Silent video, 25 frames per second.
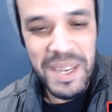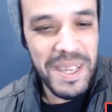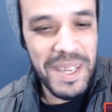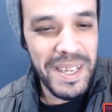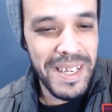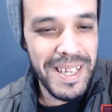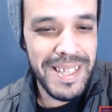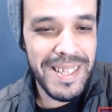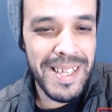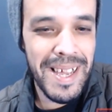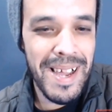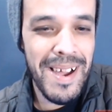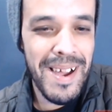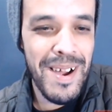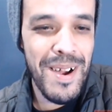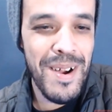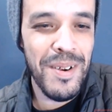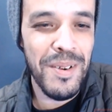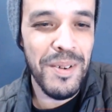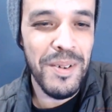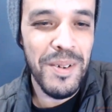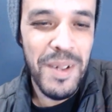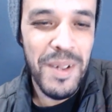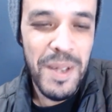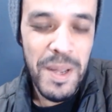need
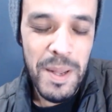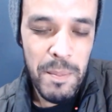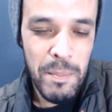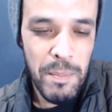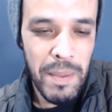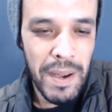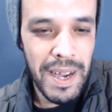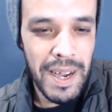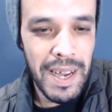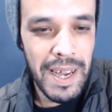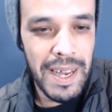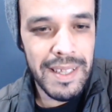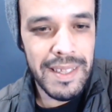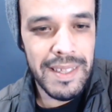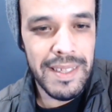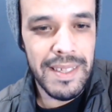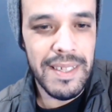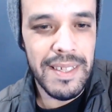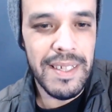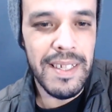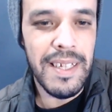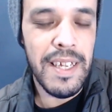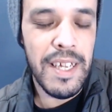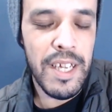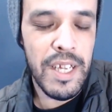hair, but
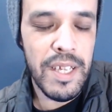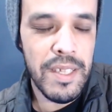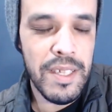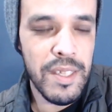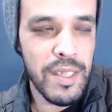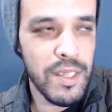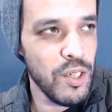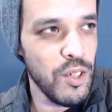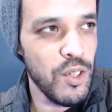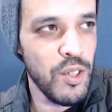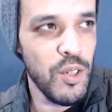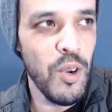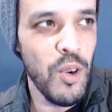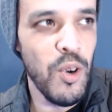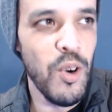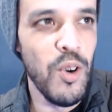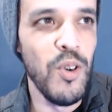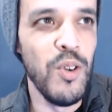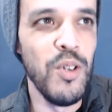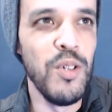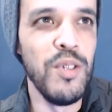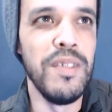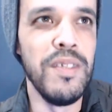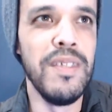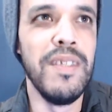he's
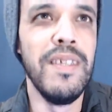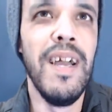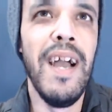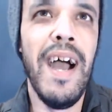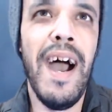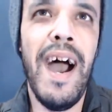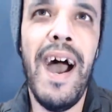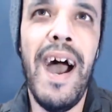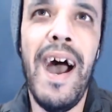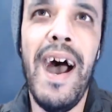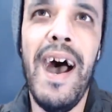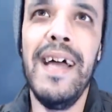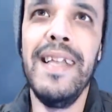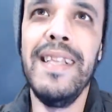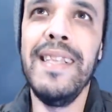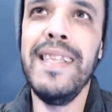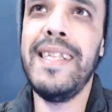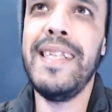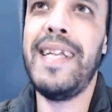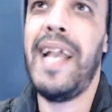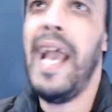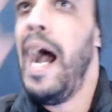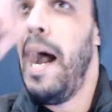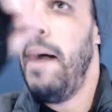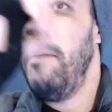good. I'm
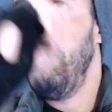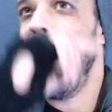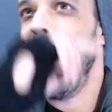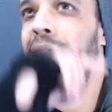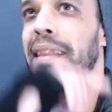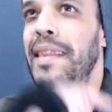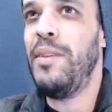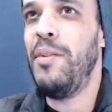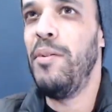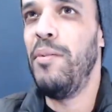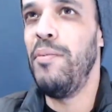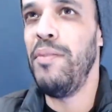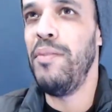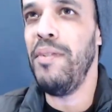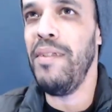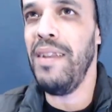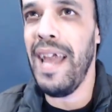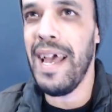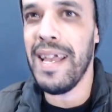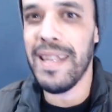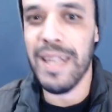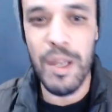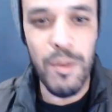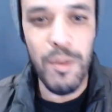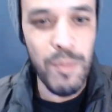coming to the
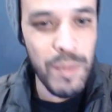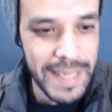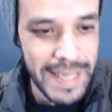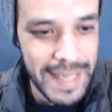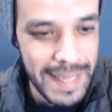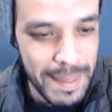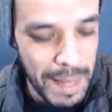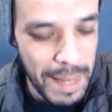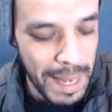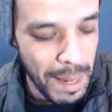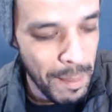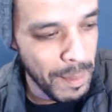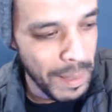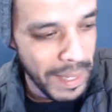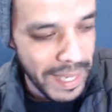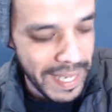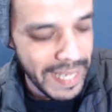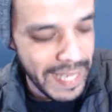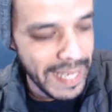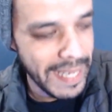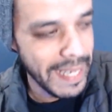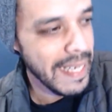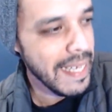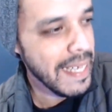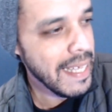last. I was
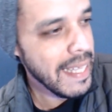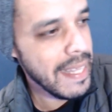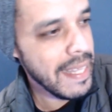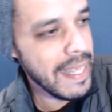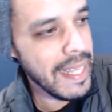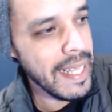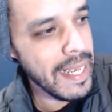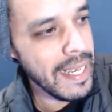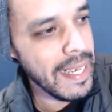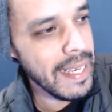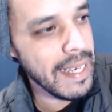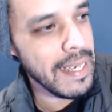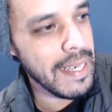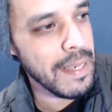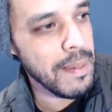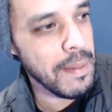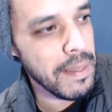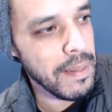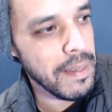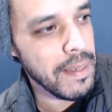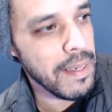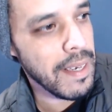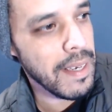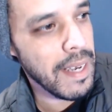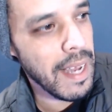
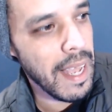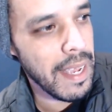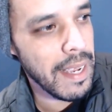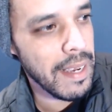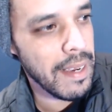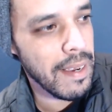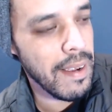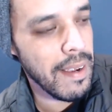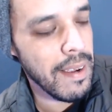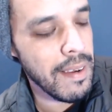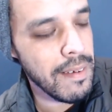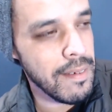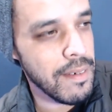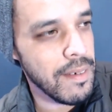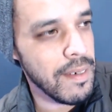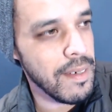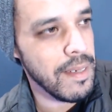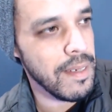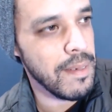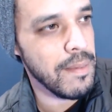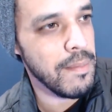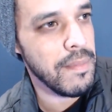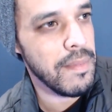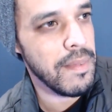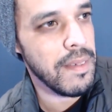thinking like
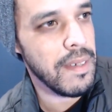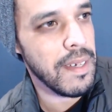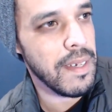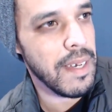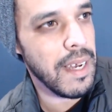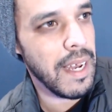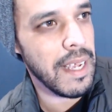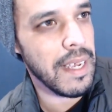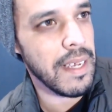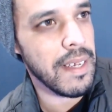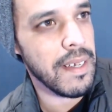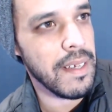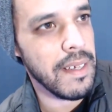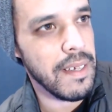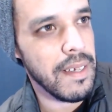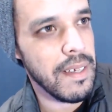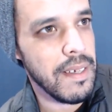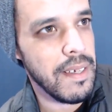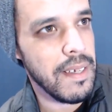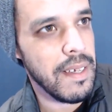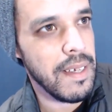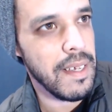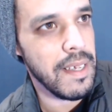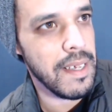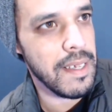hundred, like
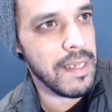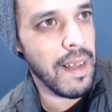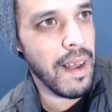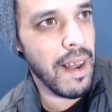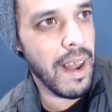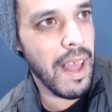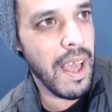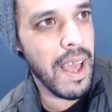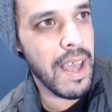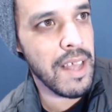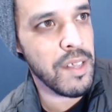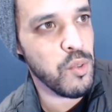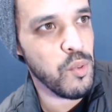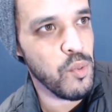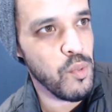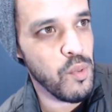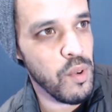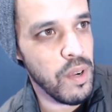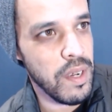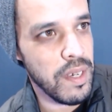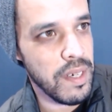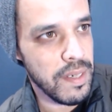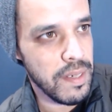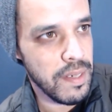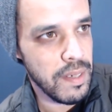he's the last
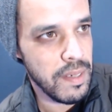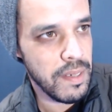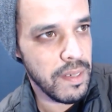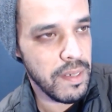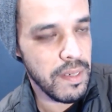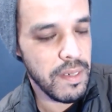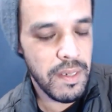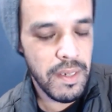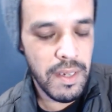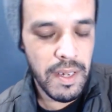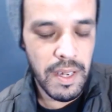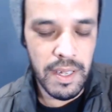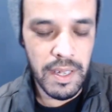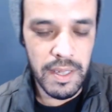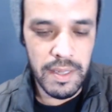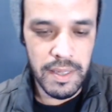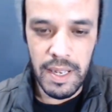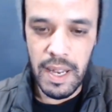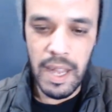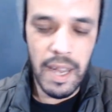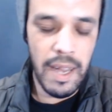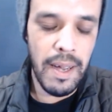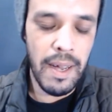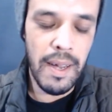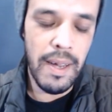one. And
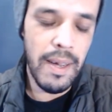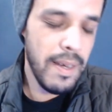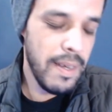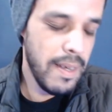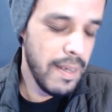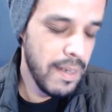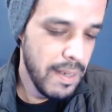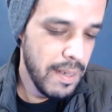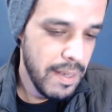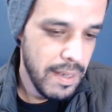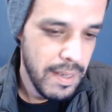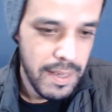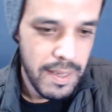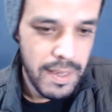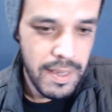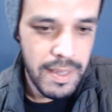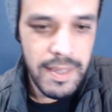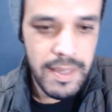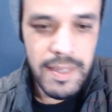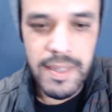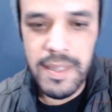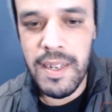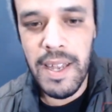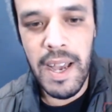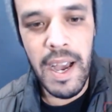nah,
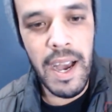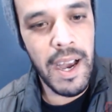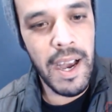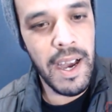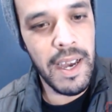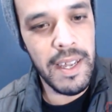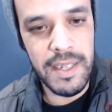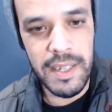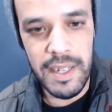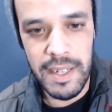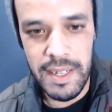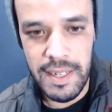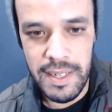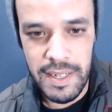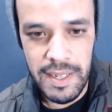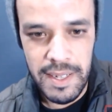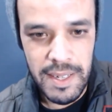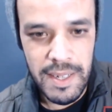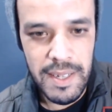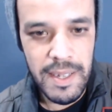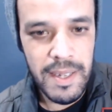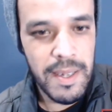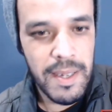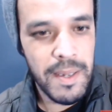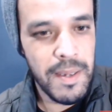nah, nah.
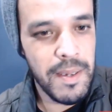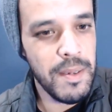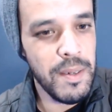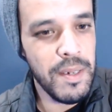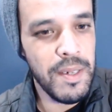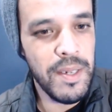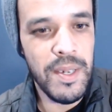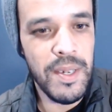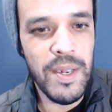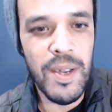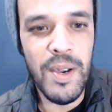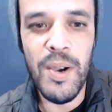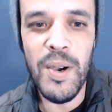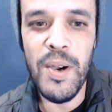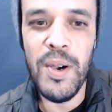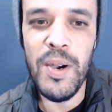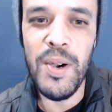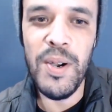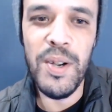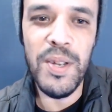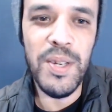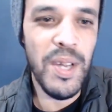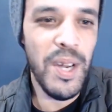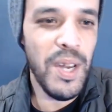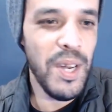
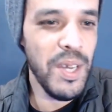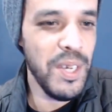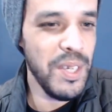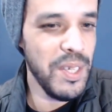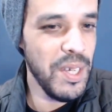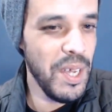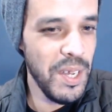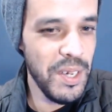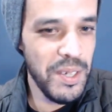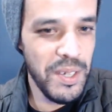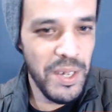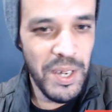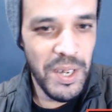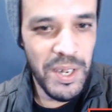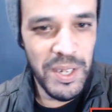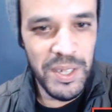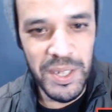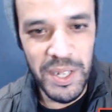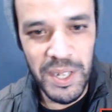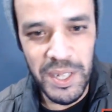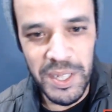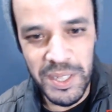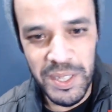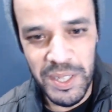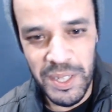No, no, no, no, no,
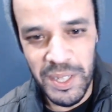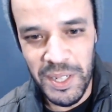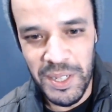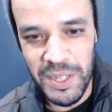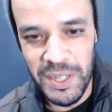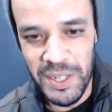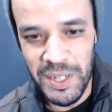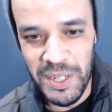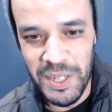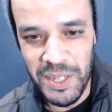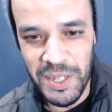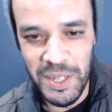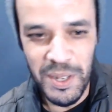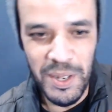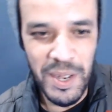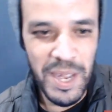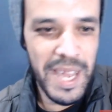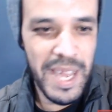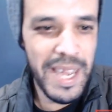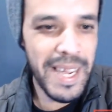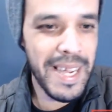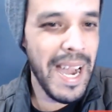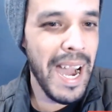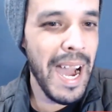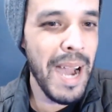no, no, no.
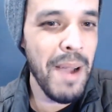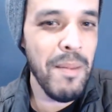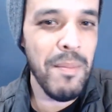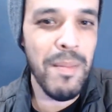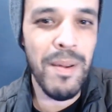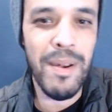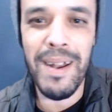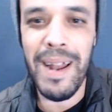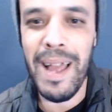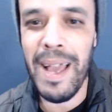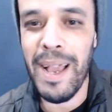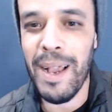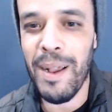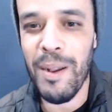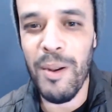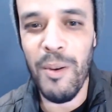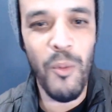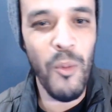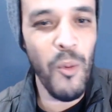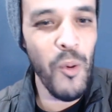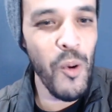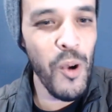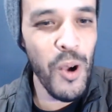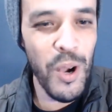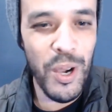He coming like
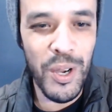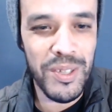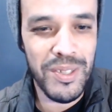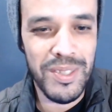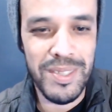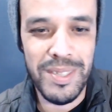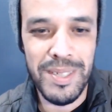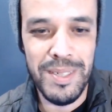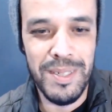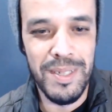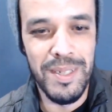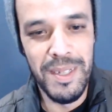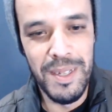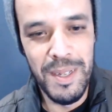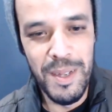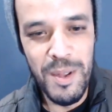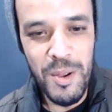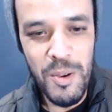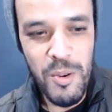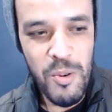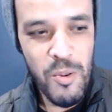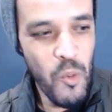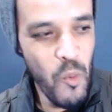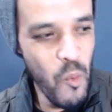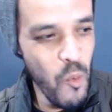what?
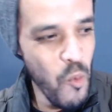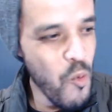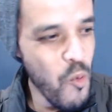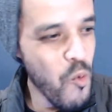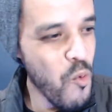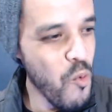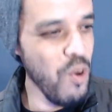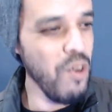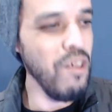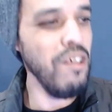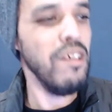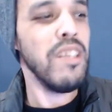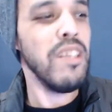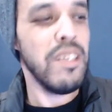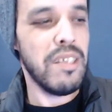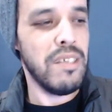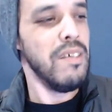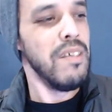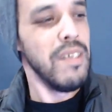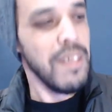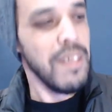What?